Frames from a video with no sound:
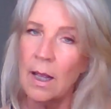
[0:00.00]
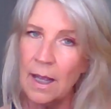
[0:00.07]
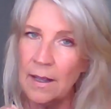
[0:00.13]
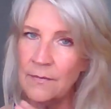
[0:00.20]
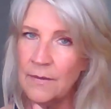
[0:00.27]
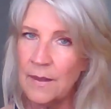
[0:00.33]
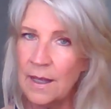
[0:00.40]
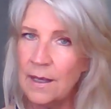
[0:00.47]

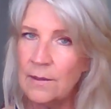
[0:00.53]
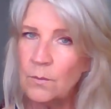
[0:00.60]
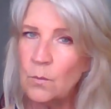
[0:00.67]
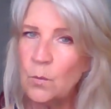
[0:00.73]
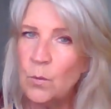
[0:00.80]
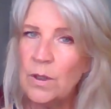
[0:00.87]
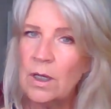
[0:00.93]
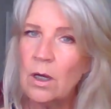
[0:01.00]
And
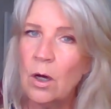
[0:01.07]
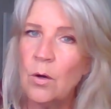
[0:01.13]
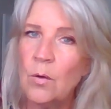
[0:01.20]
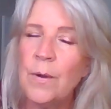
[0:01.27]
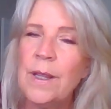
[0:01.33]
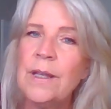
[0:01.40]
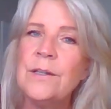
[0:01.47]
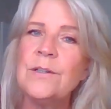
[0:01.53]
then we
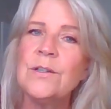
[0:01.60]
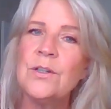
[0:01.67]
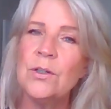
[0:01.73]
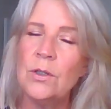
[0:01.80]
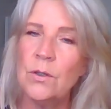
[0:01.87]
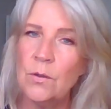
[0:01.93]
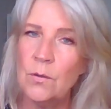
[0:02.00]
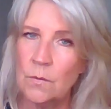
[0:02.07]
go
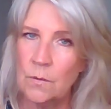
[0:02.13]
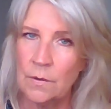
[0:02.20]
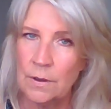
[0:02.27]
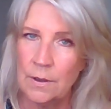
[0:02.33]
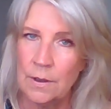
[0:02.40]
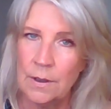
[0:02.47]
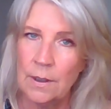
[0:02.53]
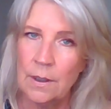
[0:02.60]
into
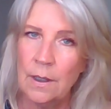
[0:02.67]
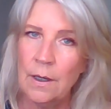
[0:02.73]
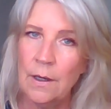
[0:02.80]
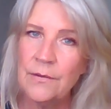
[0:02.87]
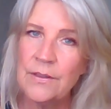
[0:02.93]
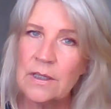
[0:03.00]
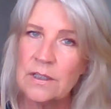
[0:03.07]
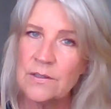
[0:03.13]

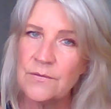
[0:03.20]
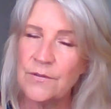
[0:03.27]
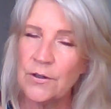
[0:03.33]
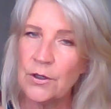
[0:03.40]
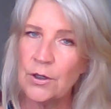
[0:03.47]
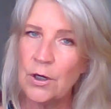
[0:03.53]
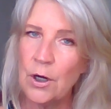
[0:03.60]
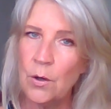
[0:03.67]
uh, this
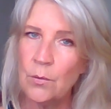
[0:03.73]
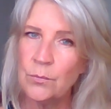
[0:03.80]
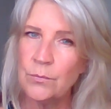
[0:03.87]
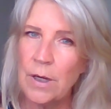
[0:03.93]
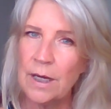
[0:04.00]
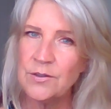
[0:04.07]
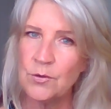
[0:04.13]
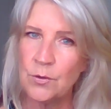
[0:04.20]
Virgo
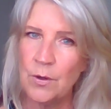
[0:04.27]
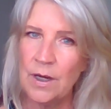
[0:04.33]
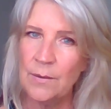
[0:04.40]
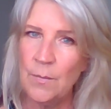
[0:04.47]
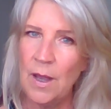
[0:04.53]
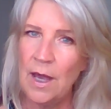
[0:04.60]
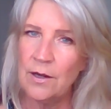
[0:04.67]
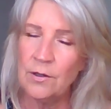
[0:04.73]

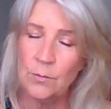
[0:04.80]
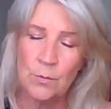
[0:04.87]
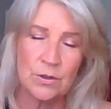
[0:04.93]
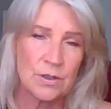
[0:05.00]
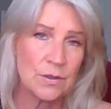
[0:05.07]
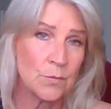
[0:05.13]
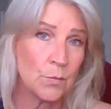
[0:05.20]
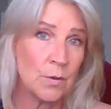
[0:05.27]
retrograde pattern,
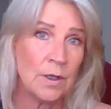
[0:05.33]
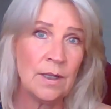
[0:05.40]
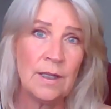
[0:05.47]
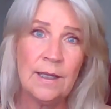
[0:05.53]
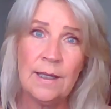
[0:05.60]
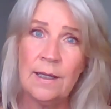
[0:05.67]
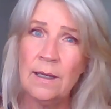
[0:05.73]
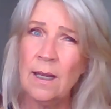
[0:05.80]
which is
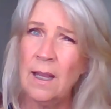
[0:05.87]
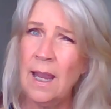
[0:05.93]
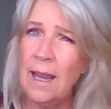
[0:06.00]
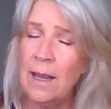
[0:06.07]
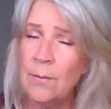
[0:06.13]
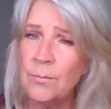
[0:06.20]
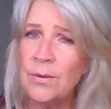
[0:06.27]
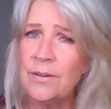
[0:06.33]
really
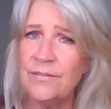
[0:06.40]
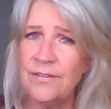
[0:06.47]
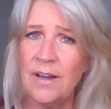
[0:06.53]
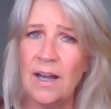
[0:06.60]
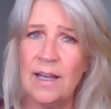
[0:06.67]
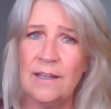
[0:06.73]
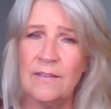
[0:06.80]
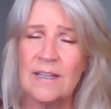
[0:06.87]

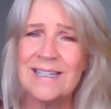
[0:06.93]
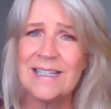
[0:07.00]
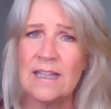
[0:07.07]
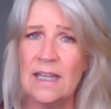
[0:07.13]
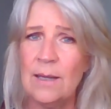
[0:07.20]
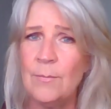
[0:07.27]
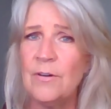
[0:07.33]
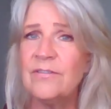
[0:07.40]
amplifying this
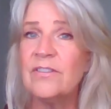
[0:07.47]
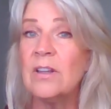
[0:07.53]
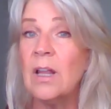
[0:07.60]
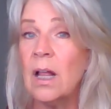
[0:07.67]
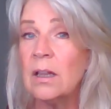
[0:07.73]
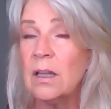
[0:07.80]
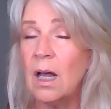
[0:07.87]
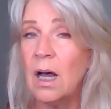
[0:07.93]
theme of
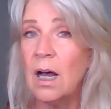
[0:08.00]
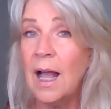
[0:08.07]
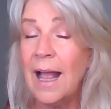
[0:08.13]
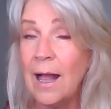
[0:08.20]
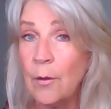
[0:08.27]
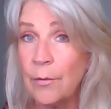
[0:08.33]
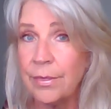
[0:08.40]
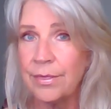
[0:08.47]
uh,
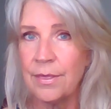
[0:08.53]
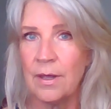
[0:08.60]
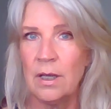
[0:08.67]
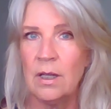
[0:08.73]
health